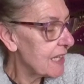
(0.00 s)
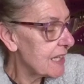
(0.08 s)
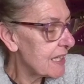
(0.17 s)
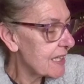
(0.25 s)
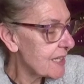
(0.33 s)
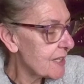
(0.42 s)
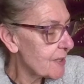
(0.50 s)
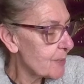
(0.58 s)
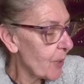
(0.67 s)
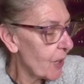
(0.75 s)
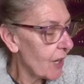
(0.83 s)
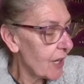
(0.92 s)
This is
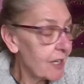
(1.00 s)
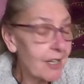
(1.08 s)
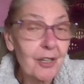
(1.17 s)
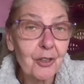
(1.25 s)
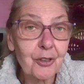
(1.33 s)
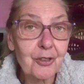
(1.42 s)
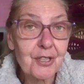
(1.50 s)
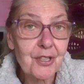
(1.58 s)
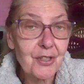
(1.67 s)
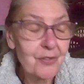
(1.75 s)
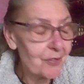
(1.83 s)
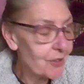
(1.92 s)
by
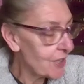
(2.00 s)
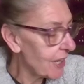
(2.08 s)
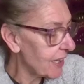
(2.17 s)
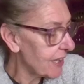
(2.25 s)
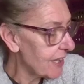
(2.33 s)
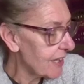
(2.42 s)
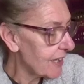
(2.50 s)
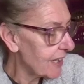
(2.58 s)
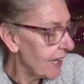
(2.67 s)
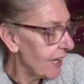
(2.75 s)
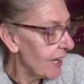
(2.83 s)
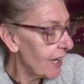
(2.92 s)
Christopher Knight
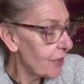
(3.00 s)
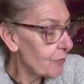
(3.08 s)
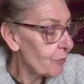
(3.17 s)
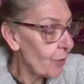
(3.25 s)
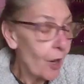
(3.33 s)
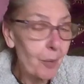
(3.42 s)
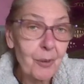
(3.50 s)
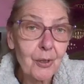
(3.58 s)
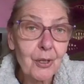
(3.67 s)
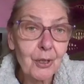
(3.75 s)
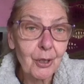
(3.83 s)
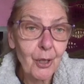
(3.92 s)
and
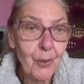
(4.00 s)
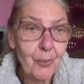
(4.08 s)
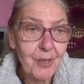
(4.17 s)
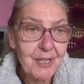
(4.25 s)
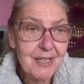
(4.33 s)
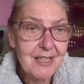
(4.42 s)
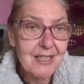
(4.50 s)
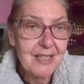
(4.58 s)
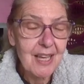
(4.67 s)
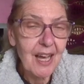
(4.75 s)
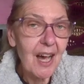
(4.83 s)
Robert Lomas.